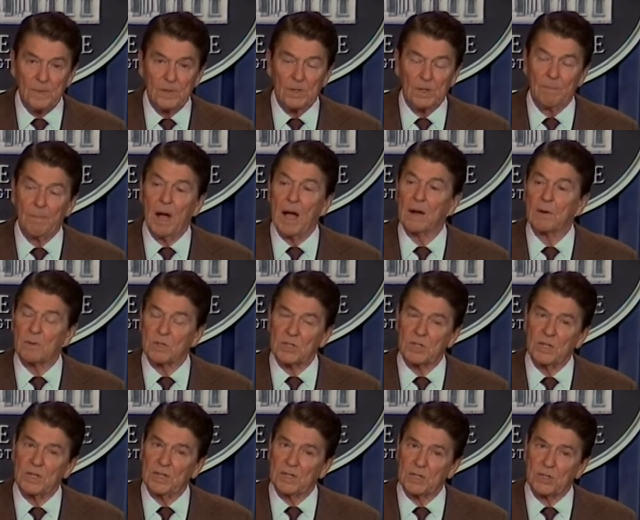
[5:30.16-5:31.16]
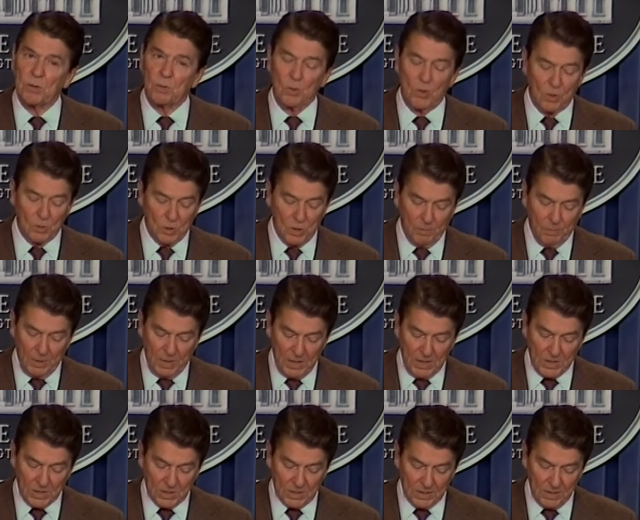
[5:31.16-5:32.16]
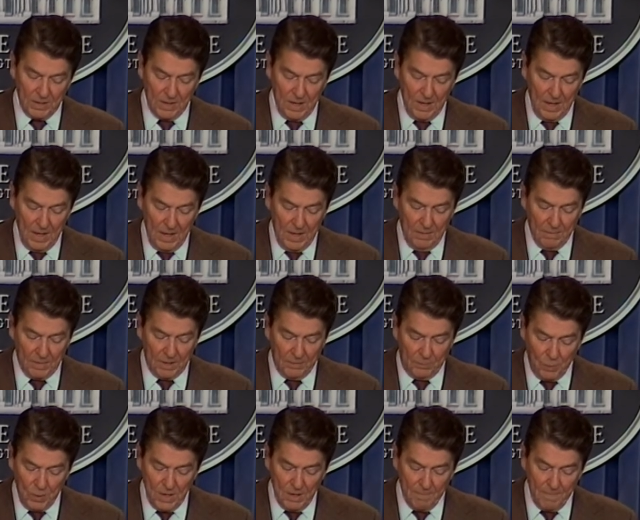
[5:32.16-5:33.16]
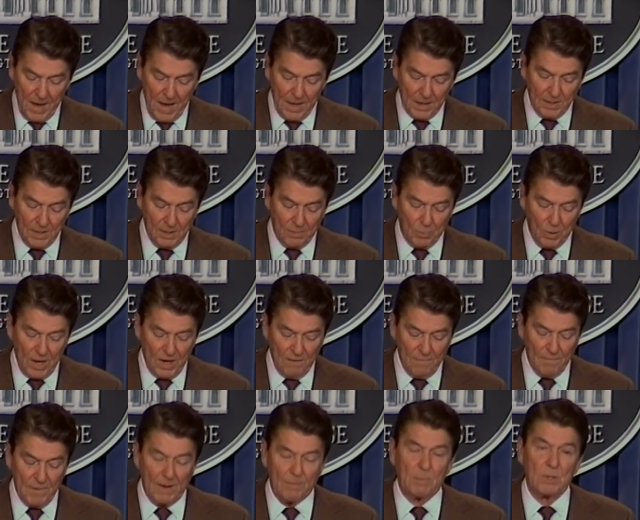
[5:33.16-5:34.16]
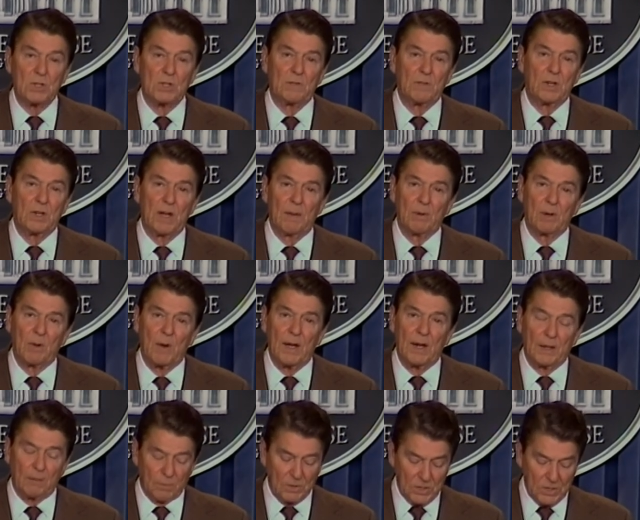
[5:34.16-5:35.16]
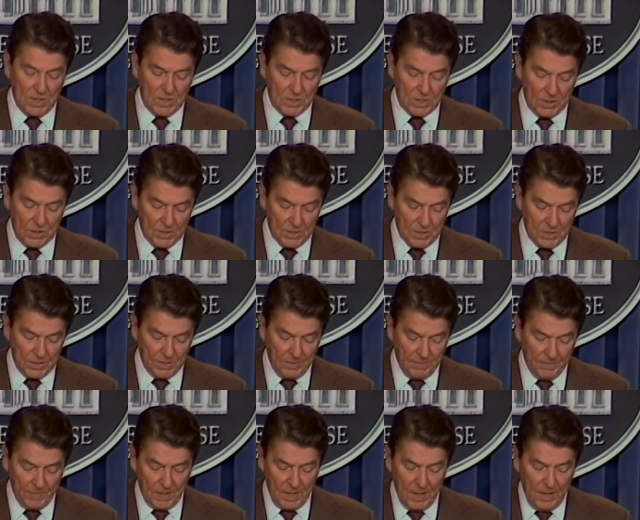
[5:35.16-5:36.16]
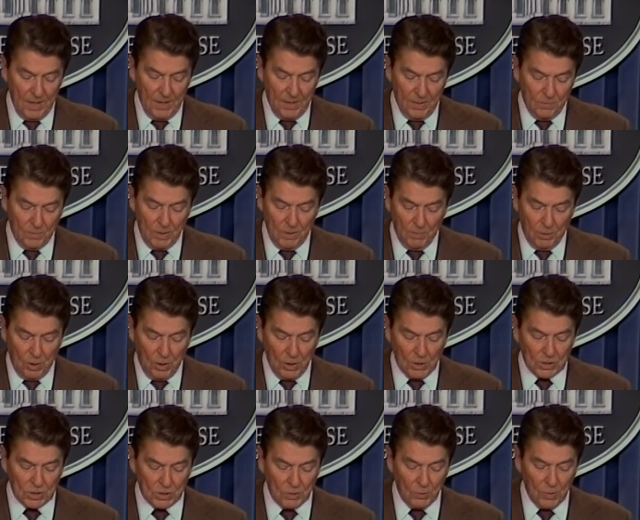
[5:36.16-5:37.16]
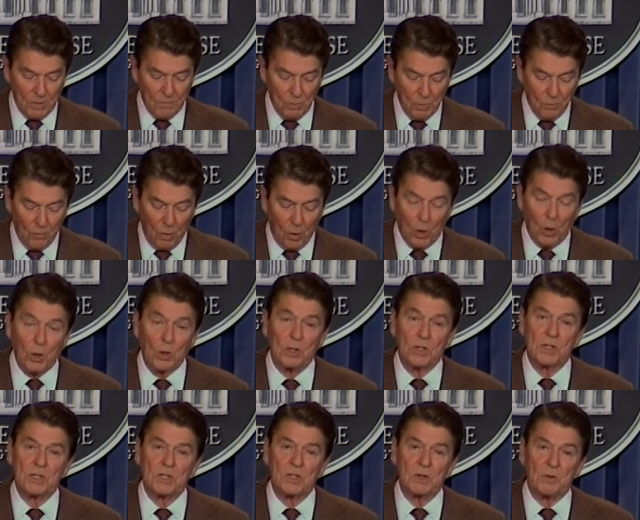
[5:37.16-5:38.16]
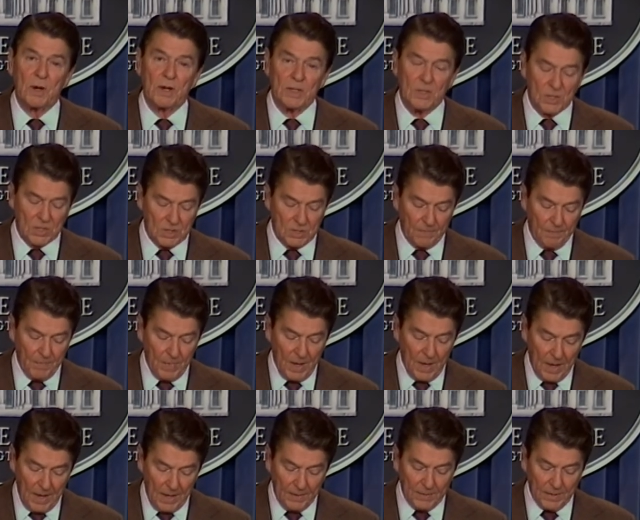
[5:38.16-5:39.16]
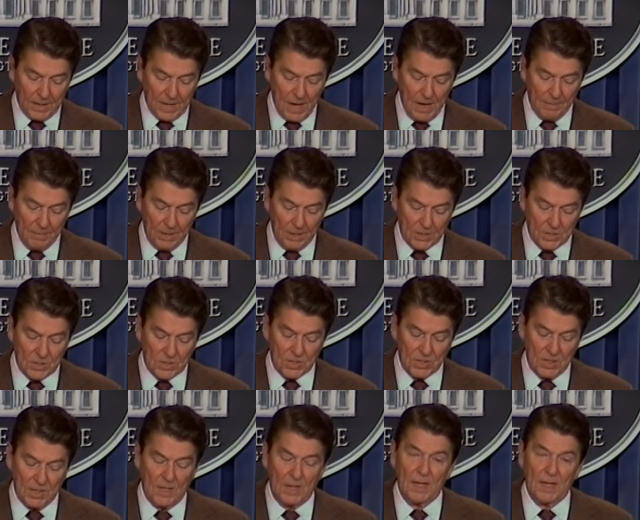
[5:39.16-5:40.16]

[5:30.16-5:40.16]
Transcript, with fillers: Democracy is the road to peace. But if we abandon the brave members of the democratic resistance, we will also remove all constraints on the communists.